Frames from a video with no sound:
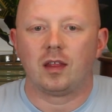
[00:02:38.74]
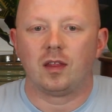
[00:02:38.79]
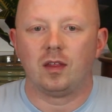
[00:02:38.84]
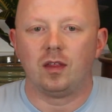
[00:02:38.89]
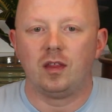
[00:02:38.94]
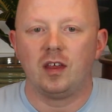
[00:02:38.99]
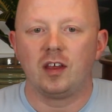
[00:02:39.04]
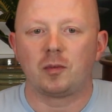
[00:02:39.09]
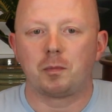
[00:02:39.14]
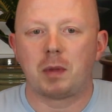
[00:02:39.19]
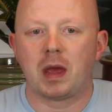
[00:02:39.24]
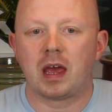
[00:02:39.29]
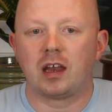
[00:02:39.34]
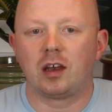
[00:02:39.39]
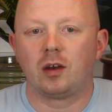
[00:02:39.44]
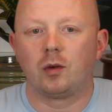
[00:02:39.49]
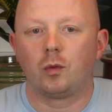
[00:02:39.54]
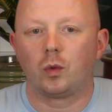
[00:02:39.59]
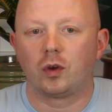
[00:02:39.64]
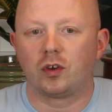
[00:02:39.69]
This
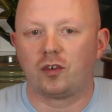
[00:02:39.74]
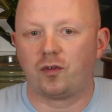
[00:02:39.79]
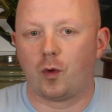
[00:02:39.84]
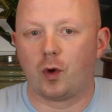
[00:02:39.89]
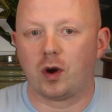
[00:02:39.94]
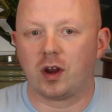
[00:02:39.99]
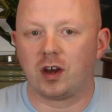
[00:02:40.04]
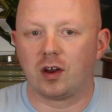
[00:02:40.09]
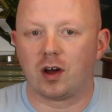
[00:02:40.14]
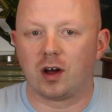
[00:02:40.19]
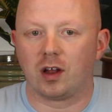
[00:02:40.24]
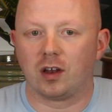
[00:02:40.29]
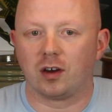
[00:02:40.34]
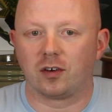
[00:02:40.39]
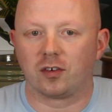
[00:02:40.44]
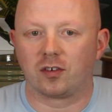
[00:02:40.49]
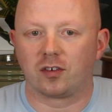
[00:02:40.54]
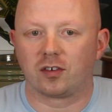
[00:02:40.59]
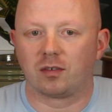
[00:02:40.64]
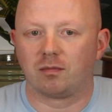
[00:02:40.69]
pen was
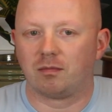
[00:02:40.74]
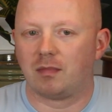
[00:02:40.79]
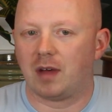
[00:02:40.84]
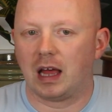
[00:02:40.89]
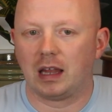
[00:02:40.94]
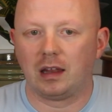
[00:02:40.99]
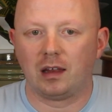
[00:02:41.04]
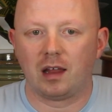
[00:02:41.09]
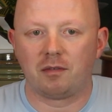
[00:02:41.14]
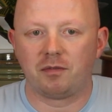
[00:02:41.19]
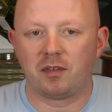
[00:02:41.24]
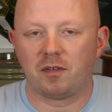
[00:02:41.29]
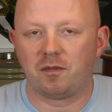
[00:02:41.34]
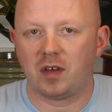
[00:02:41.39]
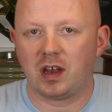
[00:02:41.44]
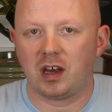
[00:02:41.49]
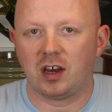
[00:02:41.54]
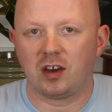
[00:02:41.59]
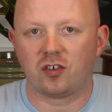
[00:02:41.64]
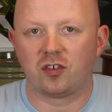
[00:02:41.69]
$40. I love the
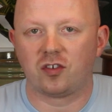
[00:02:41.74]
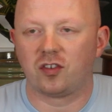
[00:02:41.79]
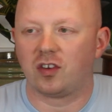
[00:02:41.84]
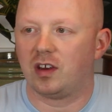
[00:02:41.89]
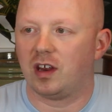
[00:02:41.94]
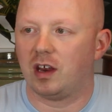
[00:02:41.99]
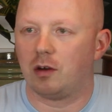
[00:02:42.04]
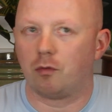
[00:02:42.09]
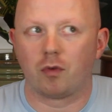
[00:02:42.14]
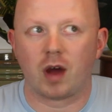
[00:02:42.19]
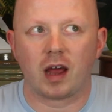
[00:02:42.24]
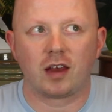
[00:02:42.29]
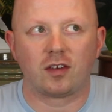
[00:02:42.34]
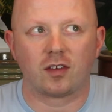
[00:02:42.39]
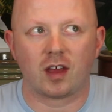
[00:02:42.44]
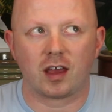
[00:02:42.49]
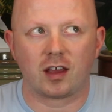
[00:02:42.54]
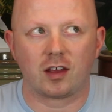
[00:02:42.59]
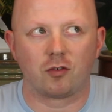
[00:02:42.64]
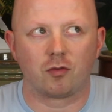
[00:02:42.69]
finish. It
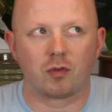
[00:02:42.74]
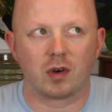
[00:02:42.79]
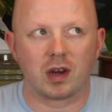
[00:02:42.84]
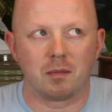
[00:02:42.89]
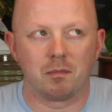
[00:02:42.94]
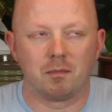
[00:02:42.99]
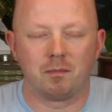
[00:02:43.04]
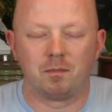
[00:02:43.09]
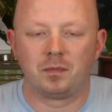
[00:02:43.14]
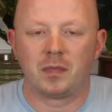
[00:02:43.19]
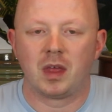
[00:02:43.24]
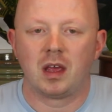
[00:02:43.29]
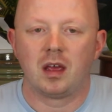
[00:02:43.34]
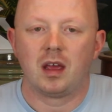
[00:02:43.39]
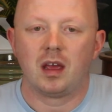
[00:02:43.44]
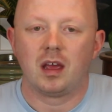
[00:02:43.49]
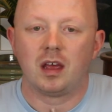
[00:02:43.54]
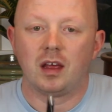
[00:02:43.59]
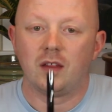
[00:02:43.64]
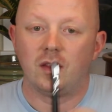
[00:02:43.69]
writes like a dream.
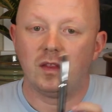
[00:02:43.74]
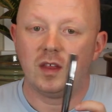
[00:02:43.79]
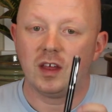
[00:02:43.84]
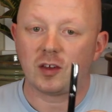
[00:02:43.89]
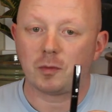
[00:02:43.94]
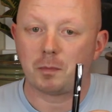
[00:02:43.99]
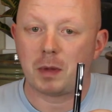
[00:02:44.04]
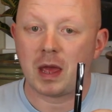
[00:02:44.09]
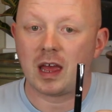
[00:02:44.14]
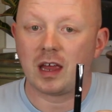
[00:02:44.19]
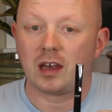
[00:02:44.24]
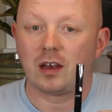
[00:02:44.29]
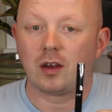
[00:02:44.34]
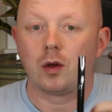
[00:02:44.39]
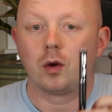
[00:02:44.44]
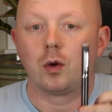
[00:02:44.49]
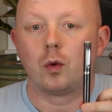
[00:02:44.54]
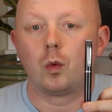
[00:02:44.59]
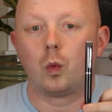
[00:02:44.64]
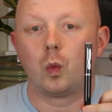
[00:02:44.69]
This
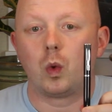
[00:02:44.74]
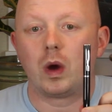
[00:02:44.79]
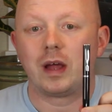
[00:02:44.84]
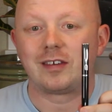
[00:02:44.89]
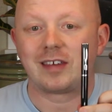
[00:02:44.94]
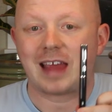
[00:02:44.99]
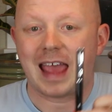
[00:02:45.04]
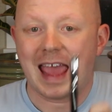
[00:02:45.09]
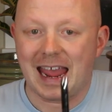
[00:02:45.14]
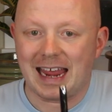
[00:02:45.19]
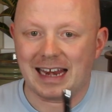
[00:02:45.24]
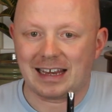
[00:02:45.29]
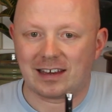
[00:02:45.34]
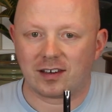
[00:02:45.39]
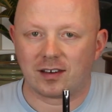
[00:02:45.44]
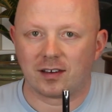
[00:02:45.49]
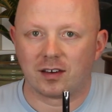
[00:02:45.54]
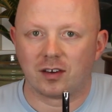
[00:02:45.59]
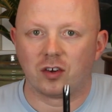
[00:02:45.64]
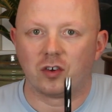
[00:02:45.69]
pen was
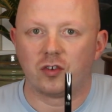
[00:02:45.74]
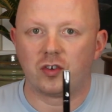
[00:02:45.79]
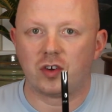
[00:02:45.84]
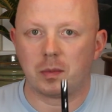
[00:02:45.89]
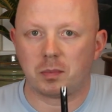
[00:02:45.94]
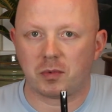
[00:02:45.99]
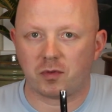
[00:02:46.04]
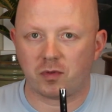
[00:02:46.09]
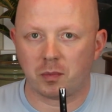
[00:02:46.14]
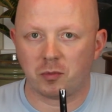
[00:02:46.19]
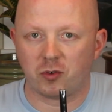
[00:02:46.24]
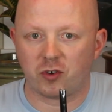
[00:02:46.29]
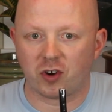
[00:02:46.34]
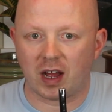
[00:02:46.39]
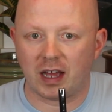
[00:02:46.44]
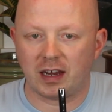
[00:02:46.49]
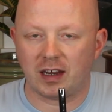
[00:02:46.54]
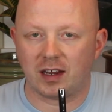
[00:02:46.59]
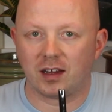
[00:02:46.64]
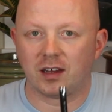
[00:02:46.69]
eight, shipped from
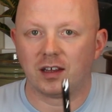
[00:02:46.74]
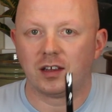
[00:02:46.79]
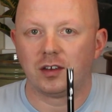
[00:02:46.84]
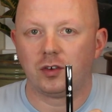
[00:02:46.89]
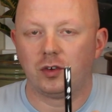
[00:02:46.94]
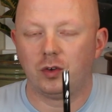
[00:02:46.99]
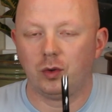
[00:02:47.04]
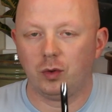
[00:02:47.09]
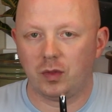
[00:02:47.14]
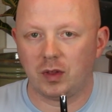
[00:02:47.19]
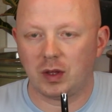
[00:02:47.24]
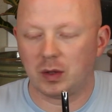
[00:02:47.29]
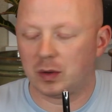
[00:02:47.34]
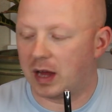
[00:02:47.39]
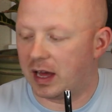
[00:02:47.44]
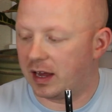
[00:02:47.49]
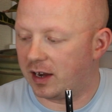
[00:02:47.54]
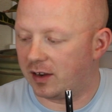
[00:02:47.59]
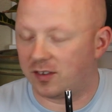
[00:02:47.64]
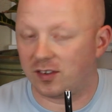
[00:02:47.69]
China to the
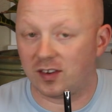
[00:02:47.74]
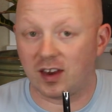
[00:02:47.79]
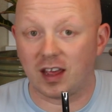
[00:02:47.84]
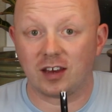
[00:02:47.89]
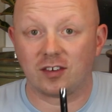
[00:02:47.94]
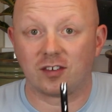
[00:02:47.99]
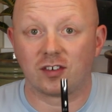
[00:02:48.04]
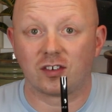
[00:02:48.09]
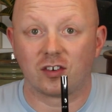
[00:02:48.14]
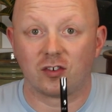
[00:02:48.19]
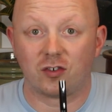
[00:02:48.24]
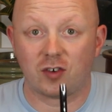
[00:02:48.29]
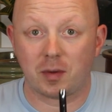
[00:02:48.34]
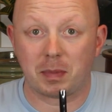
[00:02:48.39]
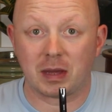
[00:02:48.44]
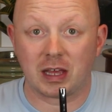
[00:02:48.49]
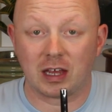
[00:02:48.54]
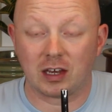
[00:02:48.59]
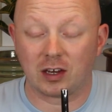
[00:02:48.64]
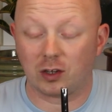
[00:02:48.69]
United States,
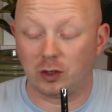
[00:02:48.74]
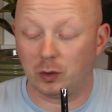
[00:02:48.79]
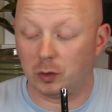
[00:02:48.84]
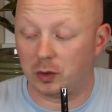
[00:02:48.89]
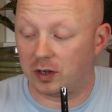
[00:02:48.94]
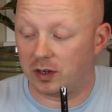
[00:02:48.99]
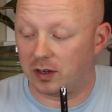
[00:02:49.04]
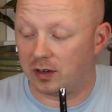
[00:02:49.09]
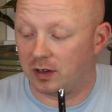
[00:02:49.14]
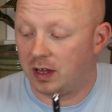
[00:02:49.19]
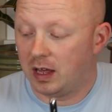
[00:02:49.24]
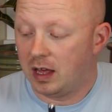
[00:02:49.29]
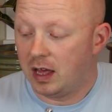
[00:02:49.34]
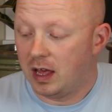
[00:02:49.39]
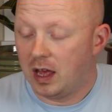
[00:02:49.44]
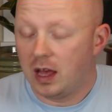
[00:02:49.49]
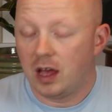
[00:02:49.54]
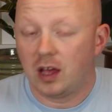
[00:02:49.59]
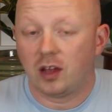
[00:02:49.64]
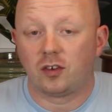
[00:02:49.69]
shipping included.
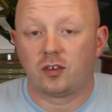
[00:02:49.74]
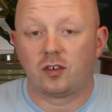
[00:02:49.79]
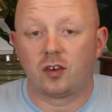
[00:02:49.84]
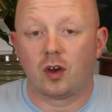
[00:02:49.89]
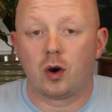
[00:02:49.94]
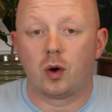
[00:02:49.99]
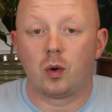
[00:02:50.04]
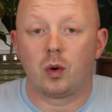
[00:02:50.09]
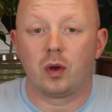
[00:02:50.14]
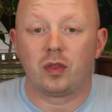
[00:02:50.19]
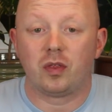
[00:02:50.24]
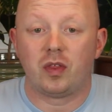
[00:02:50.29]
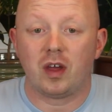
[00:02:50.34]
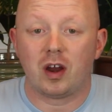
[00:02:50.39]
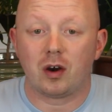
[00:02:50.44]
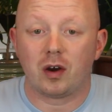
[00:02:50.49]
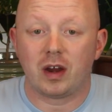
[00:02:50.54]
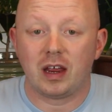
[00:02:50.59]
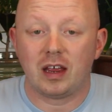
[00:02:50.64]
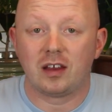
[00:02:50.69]
So
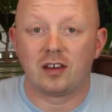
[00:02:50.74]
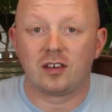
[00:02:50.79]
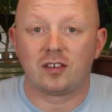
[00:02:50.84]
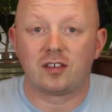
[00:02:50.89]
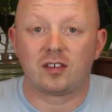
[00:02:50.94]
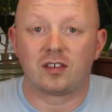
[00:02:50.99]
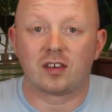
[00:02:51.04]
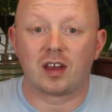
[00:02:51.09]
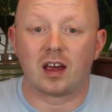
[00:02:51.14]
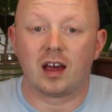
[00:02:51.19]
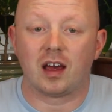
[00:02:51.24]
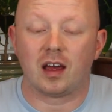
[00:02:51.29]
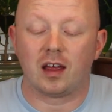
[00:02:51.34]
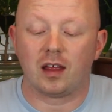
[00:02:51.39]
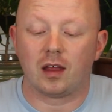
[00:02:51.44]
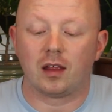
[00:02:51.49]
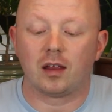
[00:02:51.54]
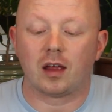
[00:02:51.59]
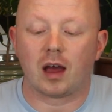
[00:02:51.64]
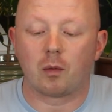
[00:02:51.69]
there is, uh,
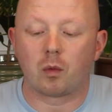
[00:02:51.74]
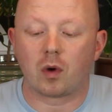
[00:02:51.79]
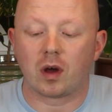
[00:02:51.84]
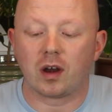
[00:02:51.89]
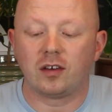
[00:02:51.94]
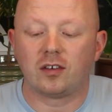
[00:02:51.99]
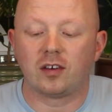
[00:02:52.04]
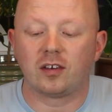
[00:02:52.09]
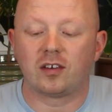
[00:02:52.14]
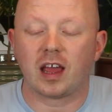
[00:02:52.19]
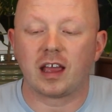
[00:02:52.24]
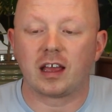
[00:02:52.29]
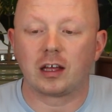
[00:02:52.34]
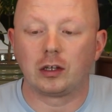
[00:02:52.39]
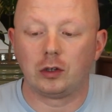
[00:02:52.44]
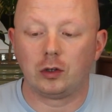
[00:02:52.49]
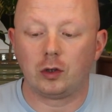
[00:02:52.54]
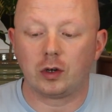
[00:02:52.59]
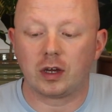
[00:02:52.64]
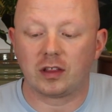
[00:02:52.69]
I wanted to take a
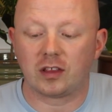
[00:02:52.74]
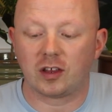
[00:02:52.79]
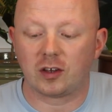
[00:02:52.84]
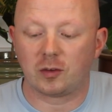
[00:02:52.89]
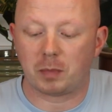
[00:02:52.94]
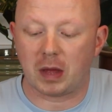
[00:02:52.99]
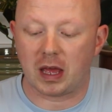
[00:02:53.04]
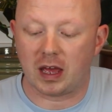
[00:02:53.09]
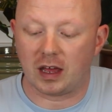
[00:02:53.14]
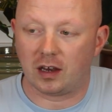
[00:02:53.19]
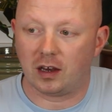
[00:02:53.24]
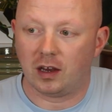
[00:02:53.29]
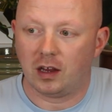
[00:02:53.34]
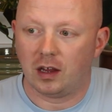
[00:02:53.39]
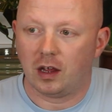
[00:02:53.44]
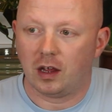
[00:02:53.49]
look at this pen,